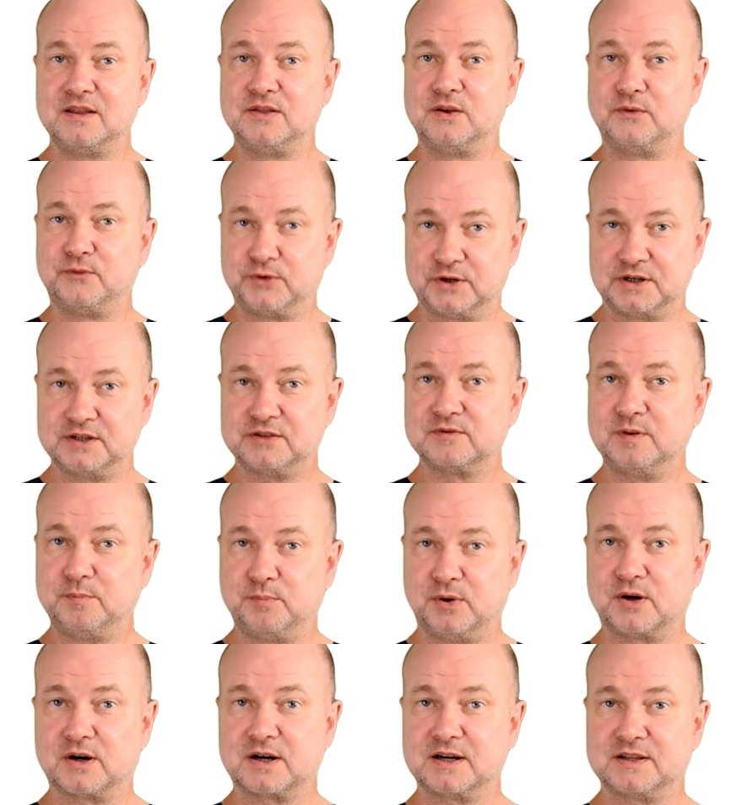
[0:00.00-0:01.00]
The first
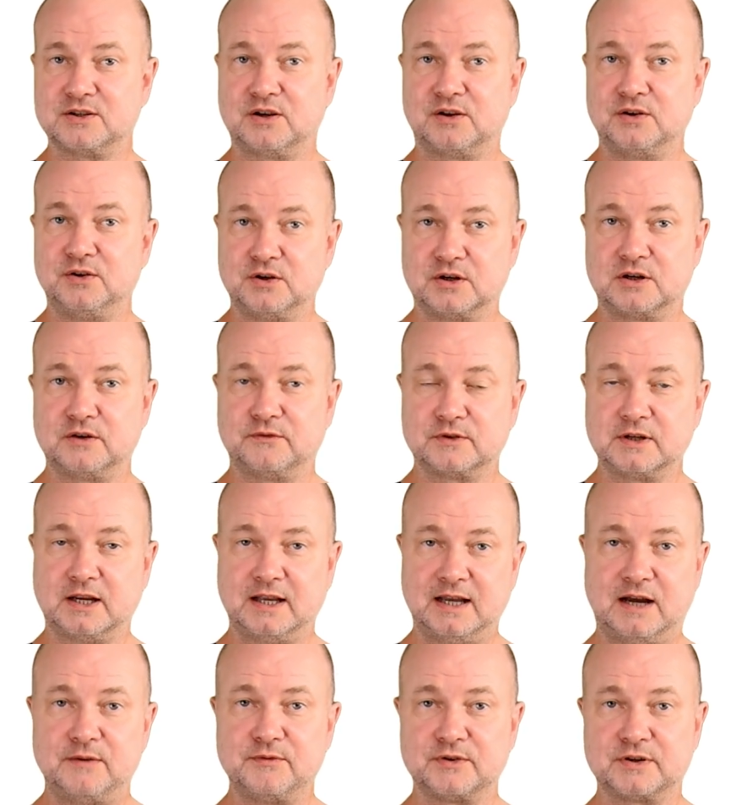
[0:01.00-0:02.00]
reports on nerve
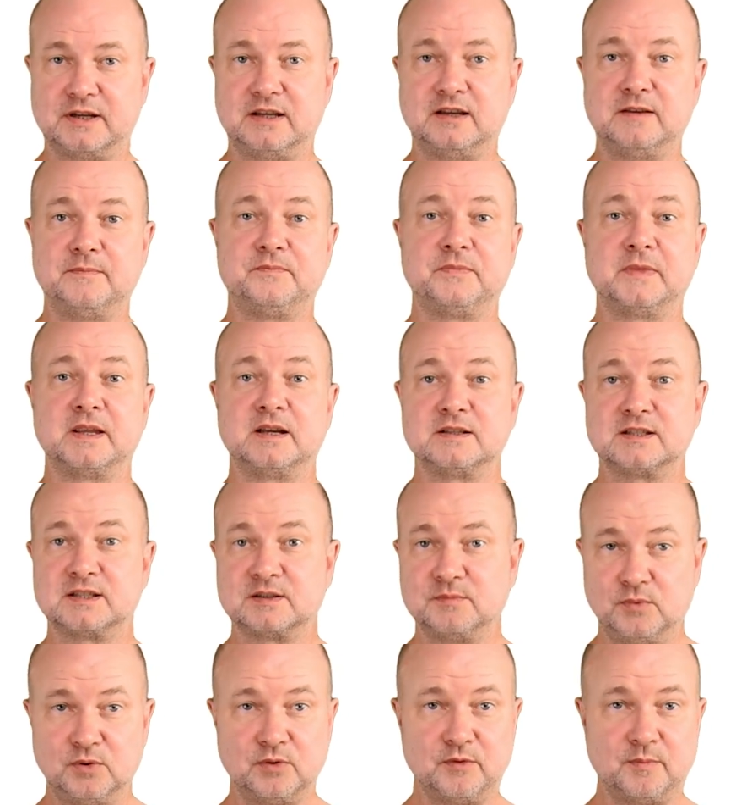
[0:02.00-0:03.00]
recovery,
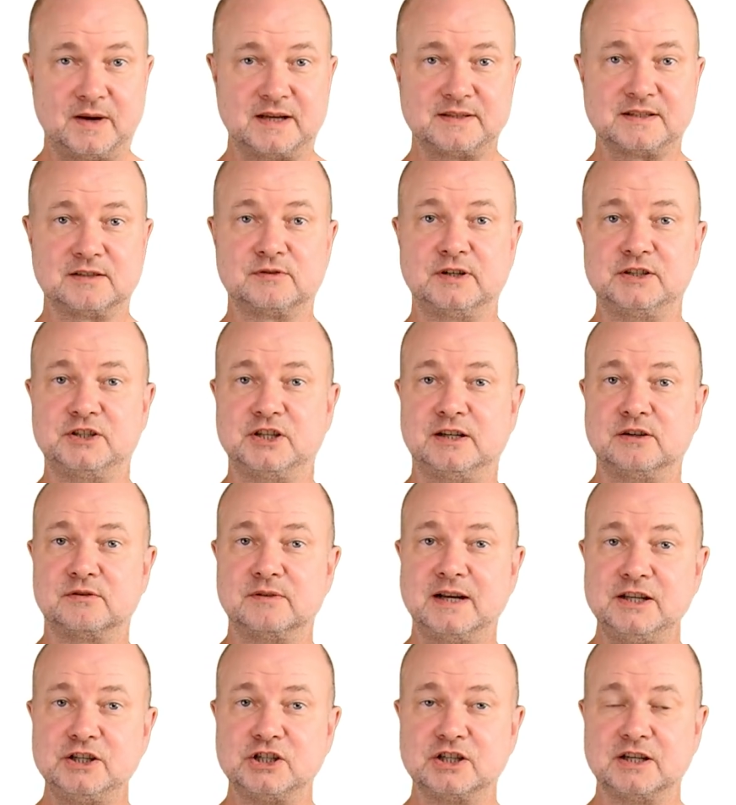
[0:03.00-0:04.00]
smooth muscle
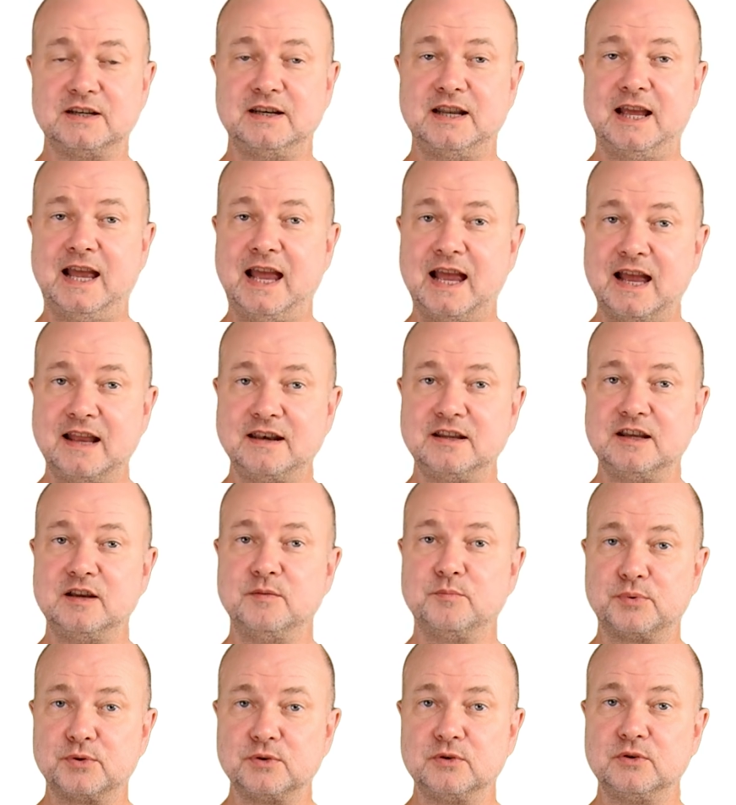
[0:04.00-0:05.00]
regeneration, and
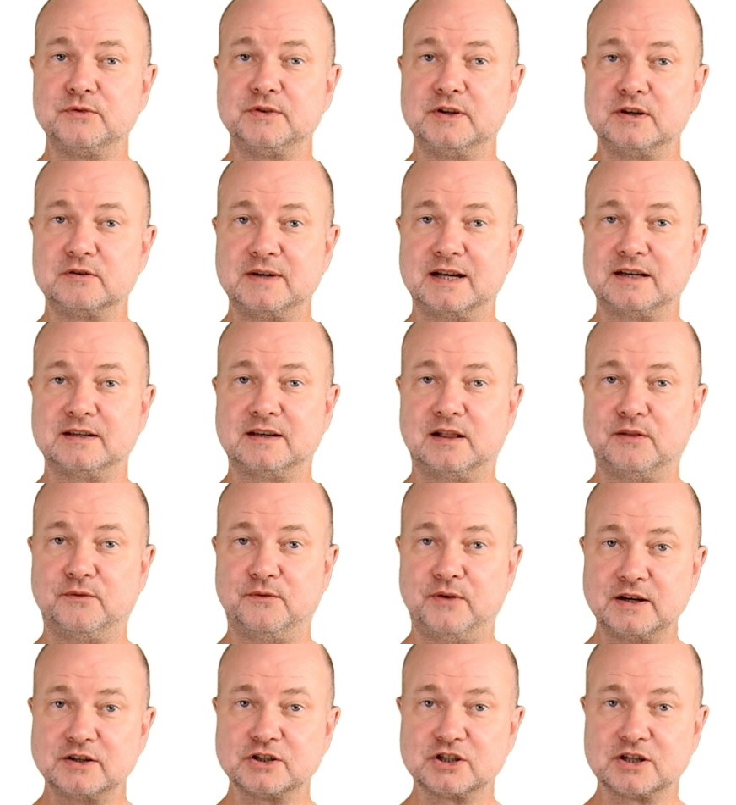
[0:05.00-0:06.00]
improved erectile
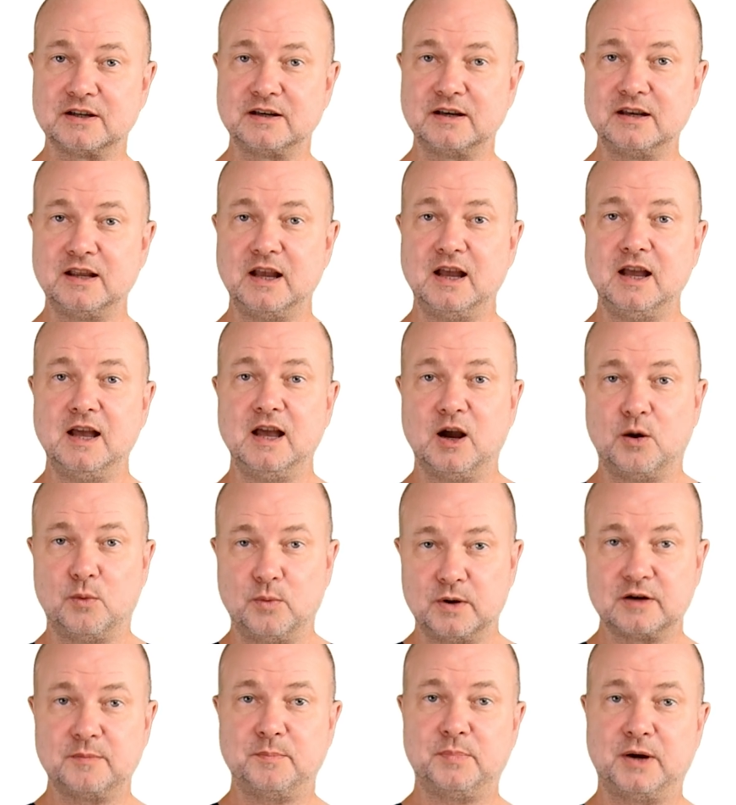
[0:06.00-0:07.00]
function
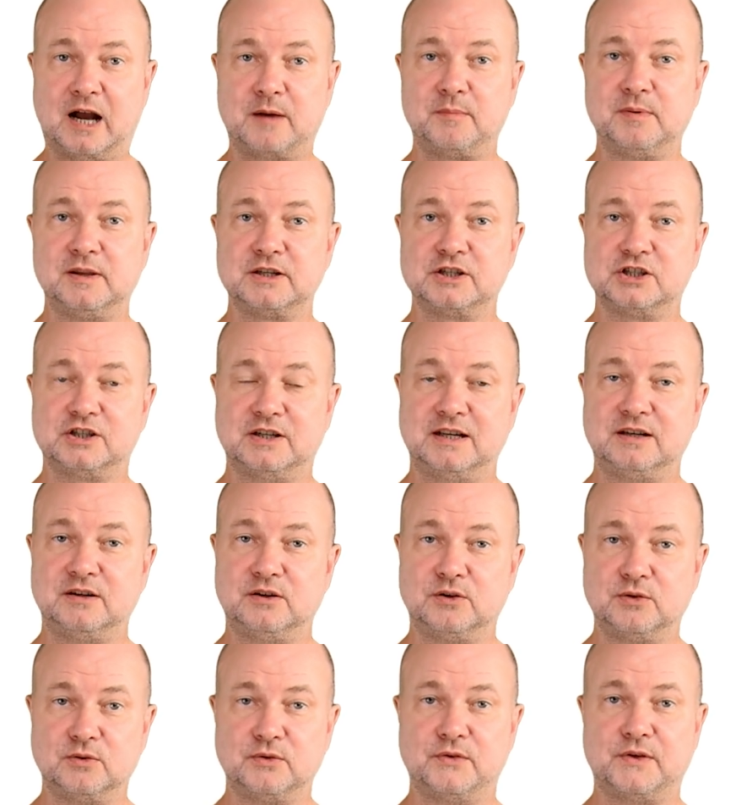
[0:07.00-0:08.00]
were published
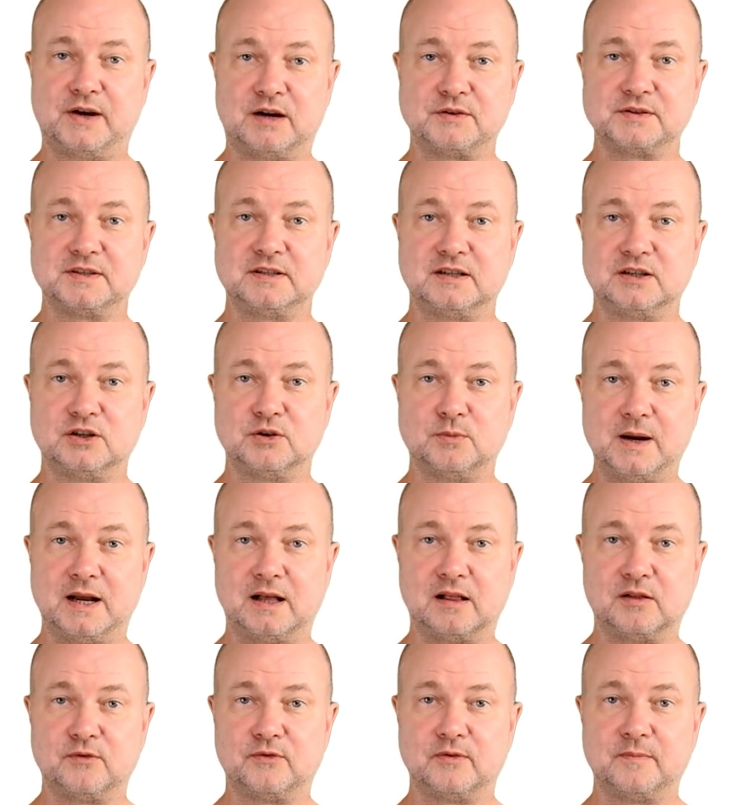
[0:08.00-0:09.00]
in
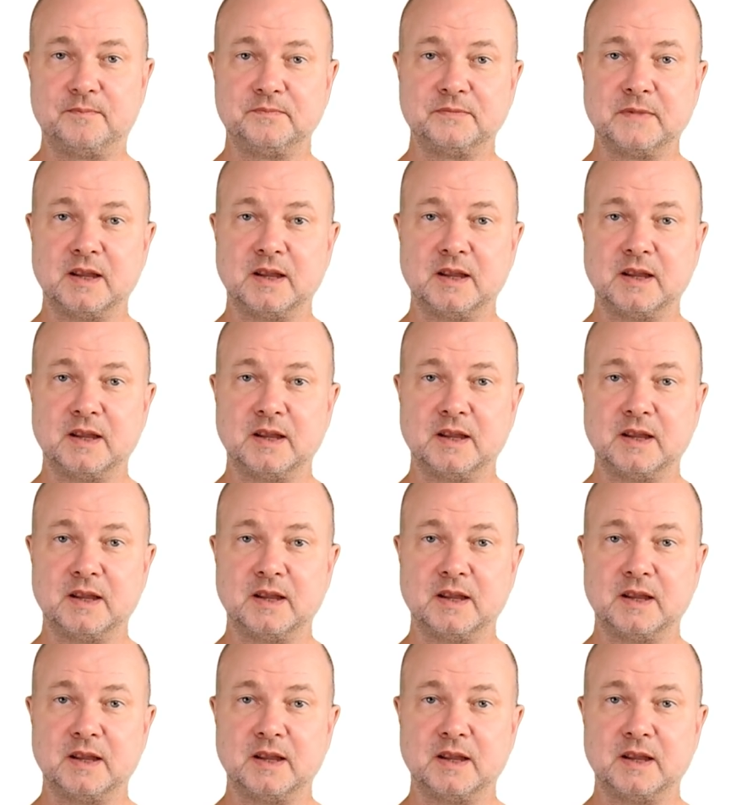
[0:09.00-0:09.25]
2012.